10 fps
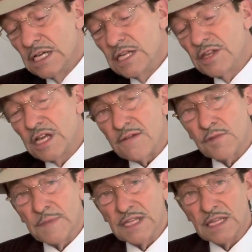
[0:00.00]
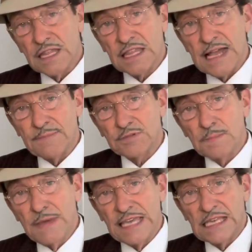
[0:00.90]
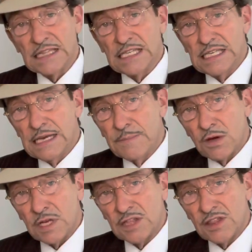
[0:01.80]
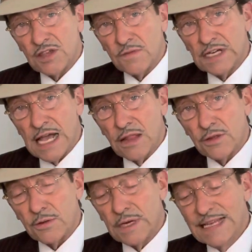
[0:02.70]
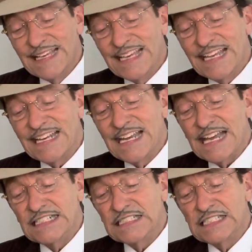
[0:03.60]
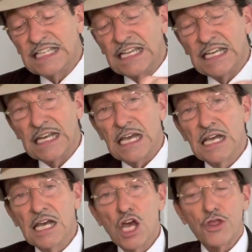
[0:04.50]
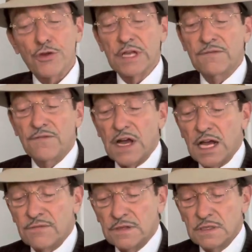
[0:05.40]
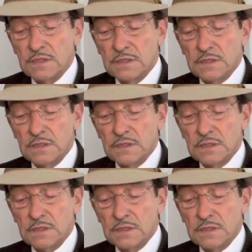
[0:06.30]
The government stopped making the American silver dollar in 1935.